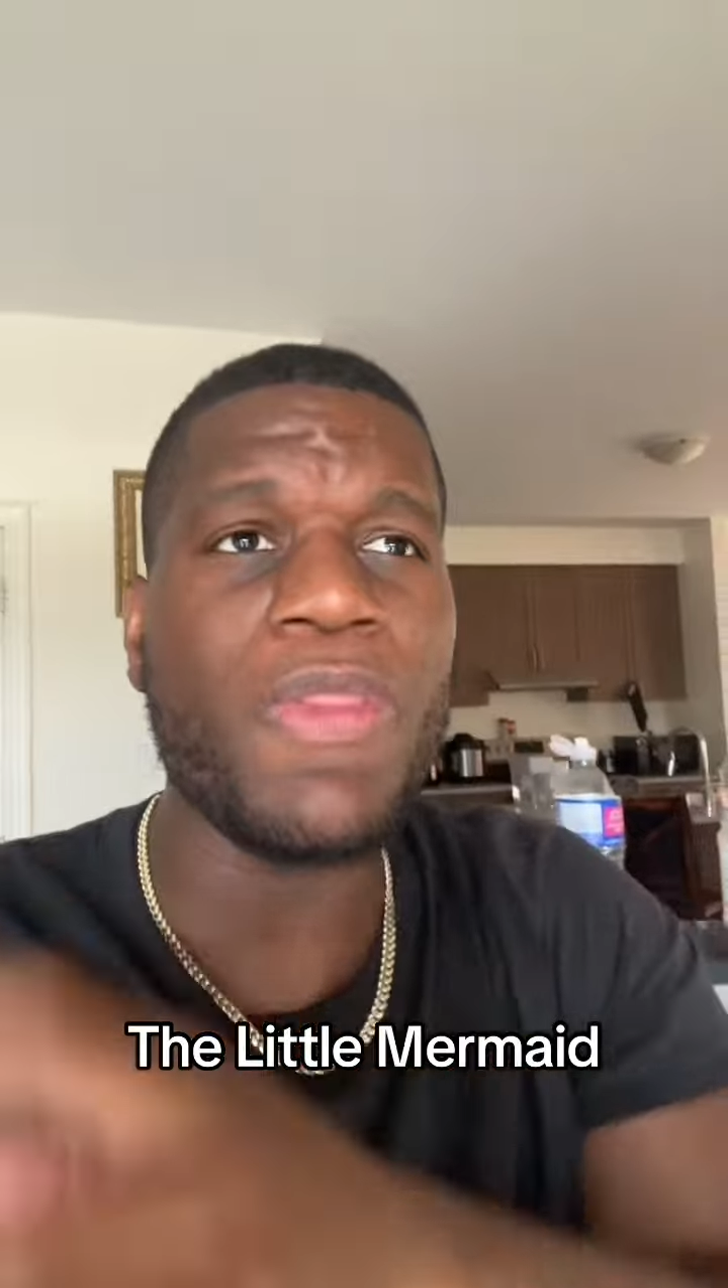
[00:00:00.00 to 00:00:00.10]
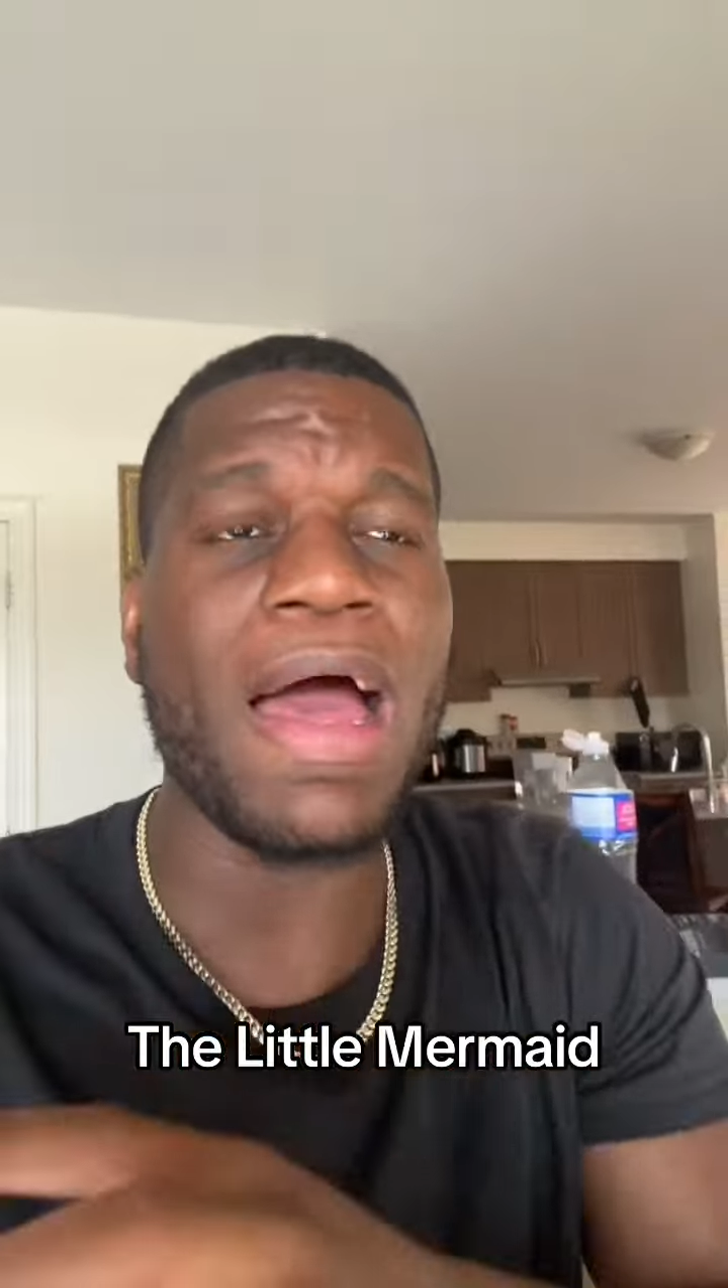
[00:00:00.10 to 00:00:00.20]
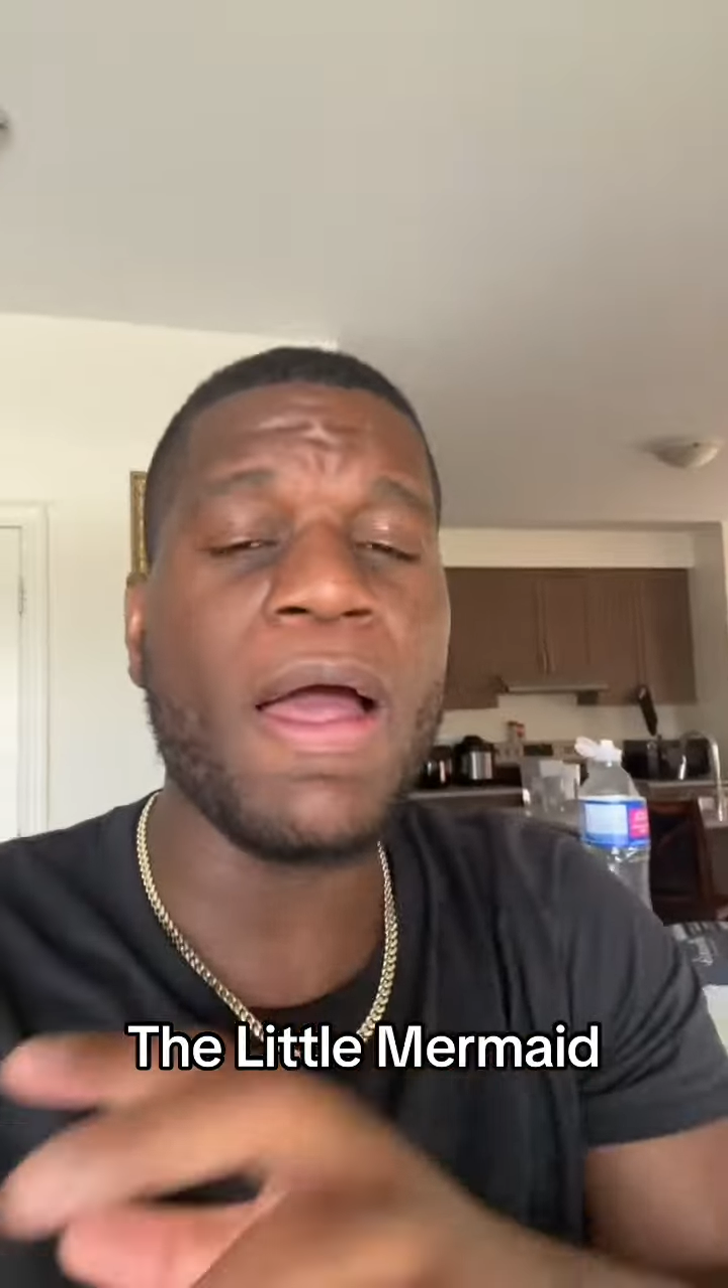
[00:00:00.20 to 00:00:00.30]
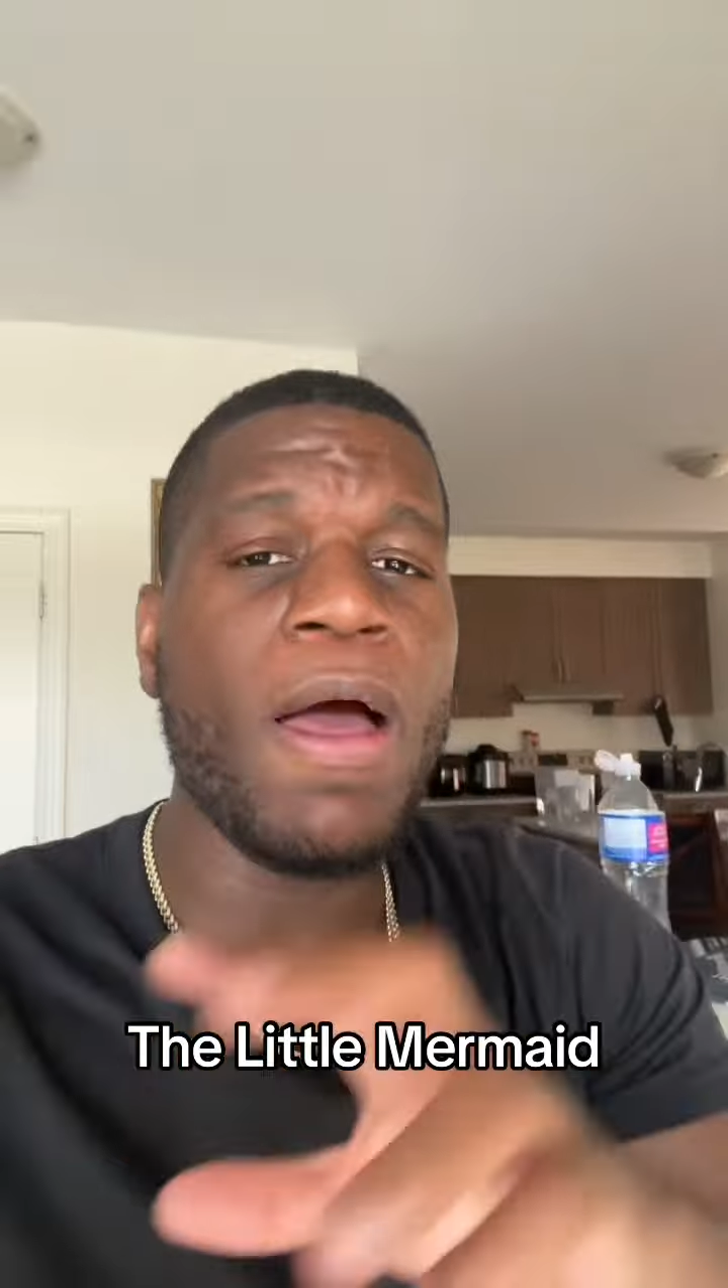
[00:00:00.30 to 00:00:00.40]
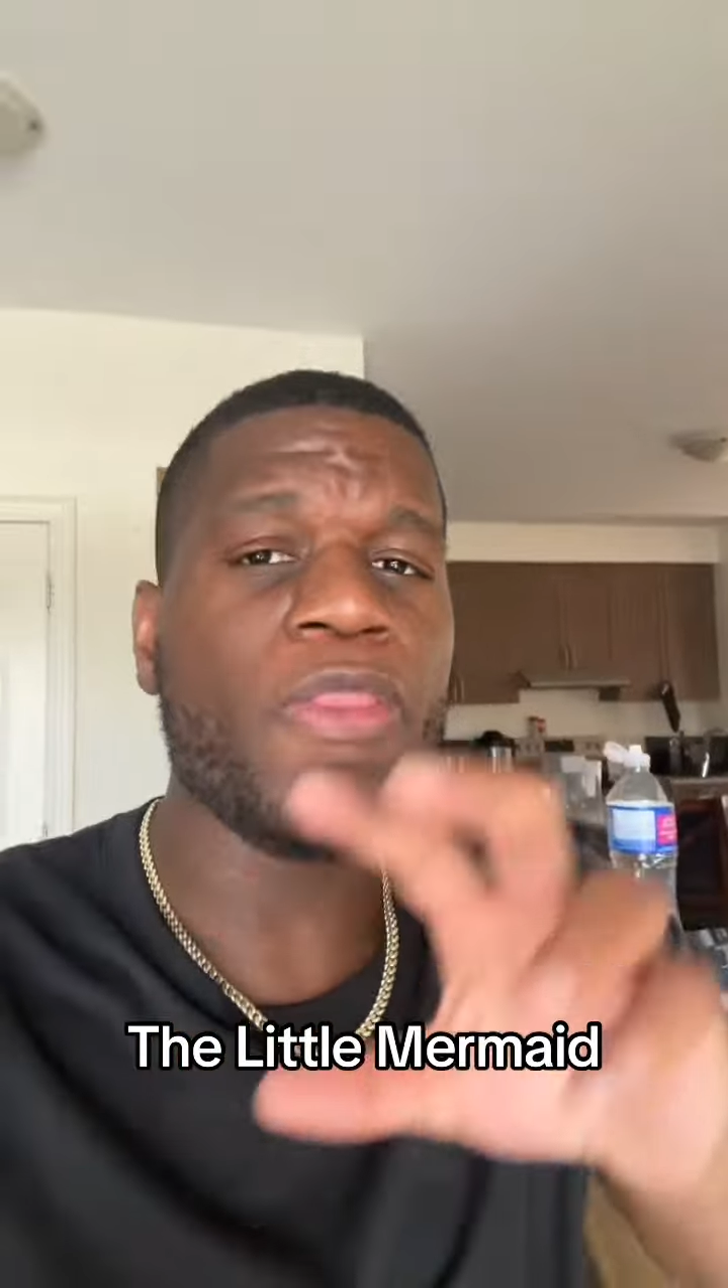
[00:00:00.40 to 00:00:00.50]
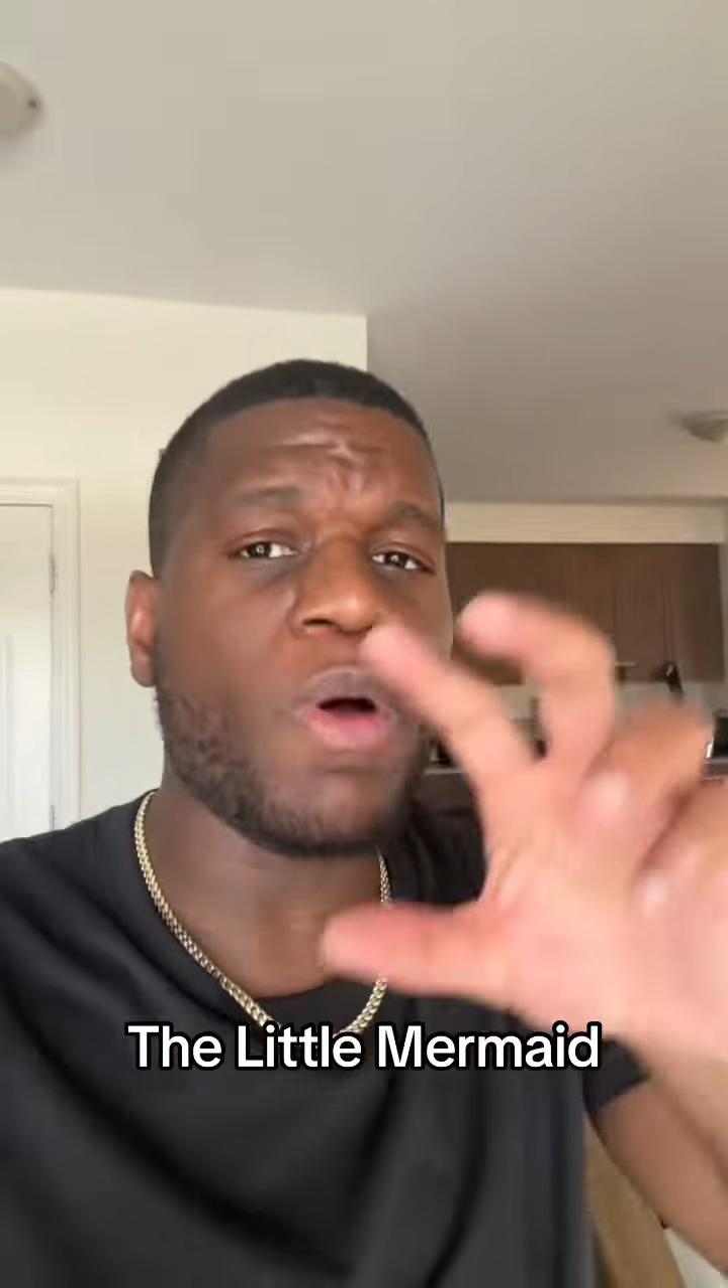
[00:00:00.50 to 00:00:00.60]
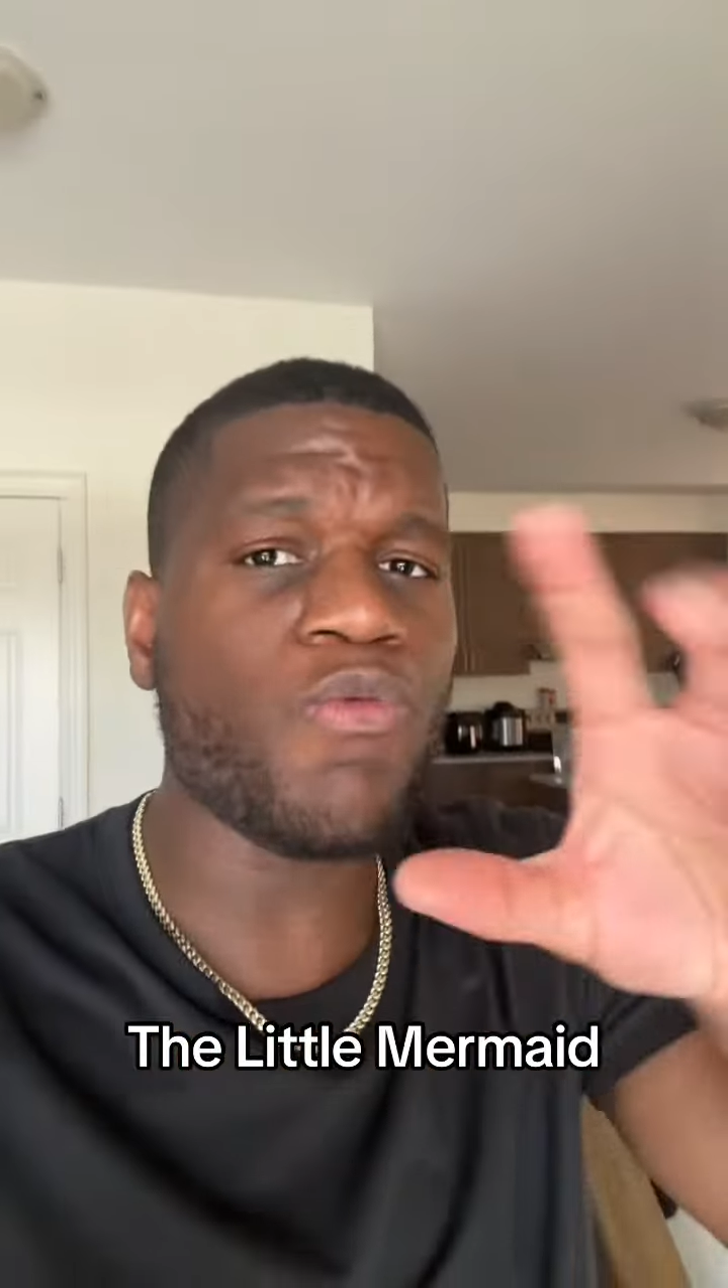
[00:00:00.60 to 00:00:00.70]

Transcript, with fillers: that the